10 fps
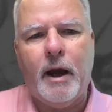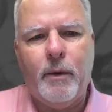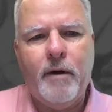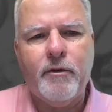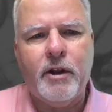
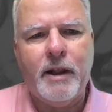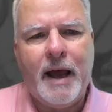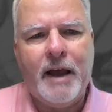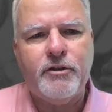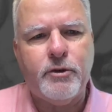However, the
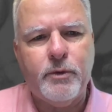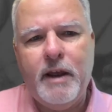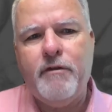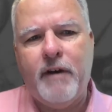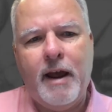last
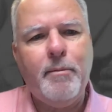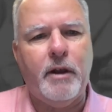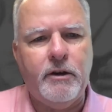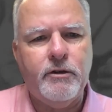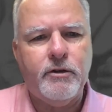three
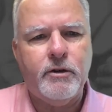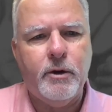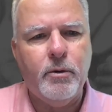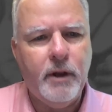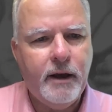families
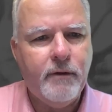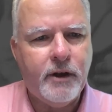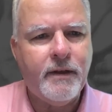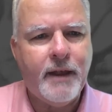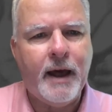who
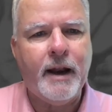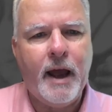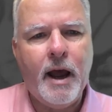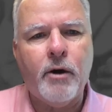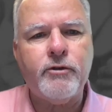lived in that
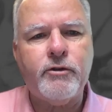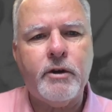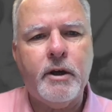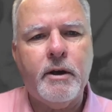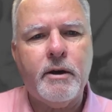
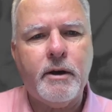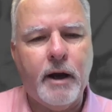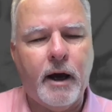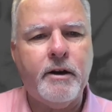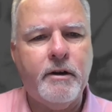house
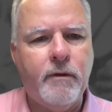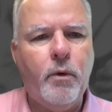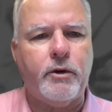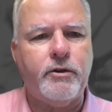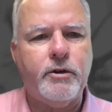got a
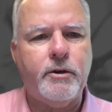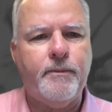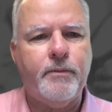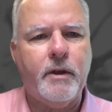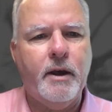divorce
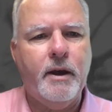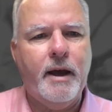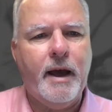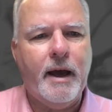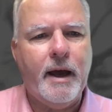
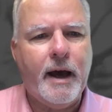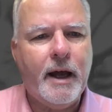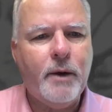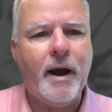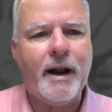
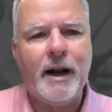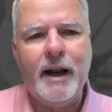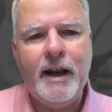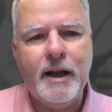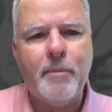how do I
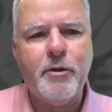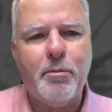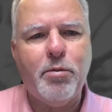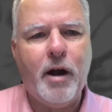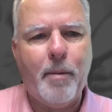clean up the
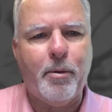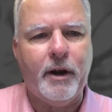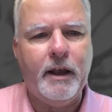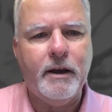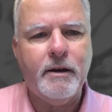
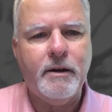property